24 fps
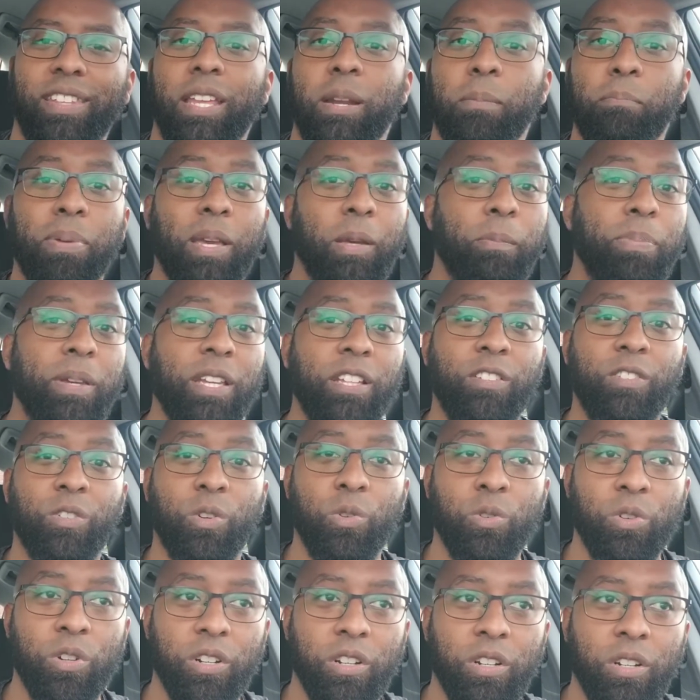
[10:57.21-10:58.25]
They had a big pizza
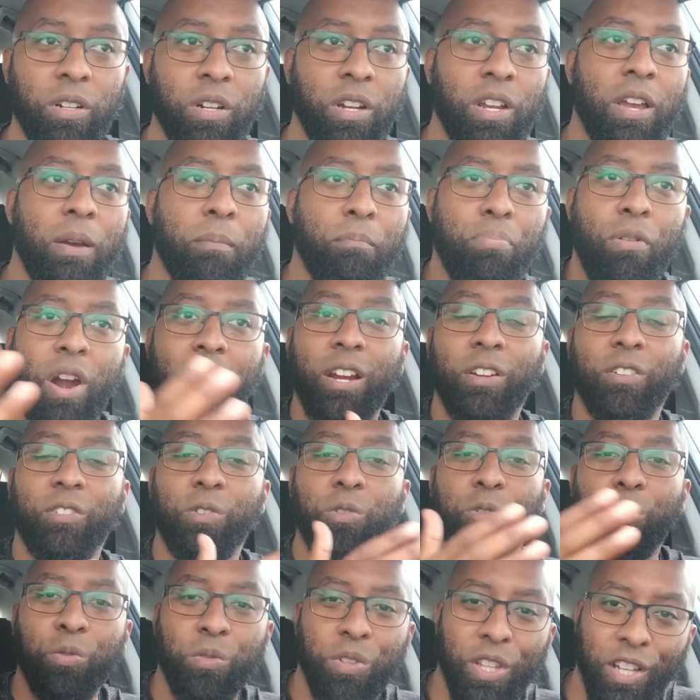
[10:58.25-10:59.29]
order prior
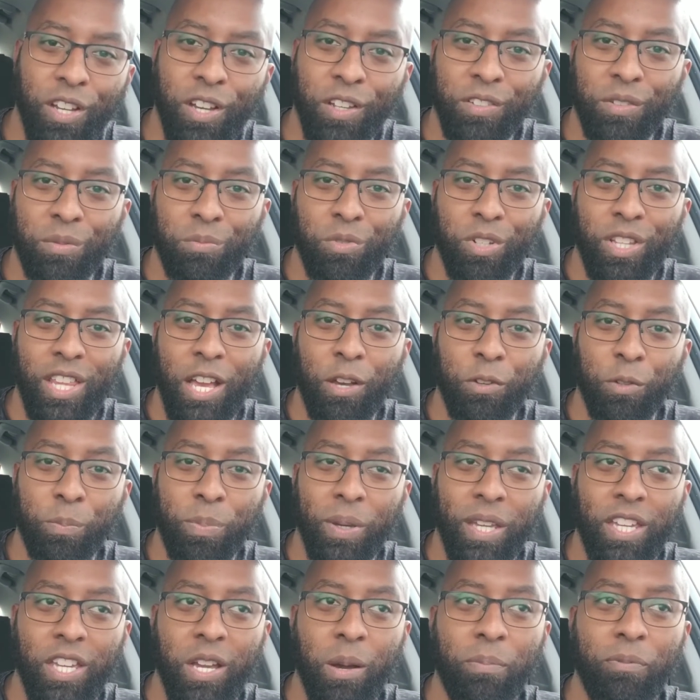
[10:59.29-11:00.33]
to the customer that I was
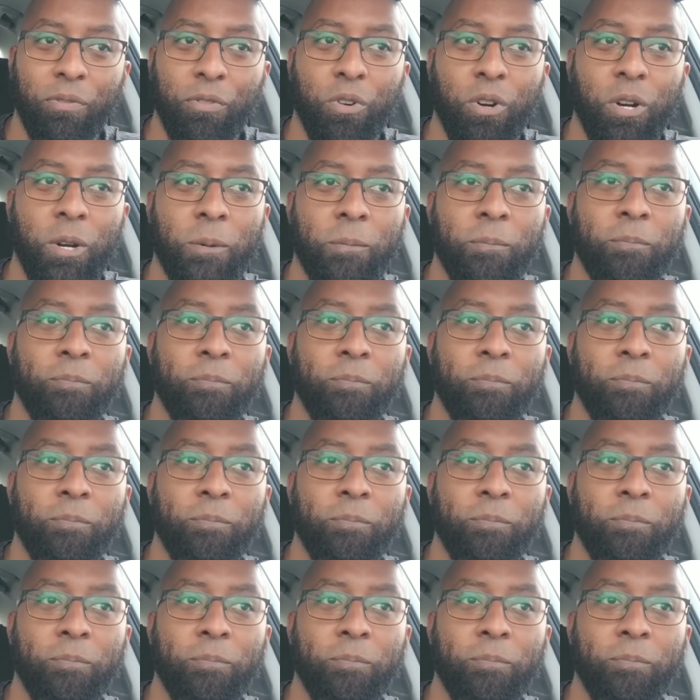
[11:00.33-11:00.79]
picking up for.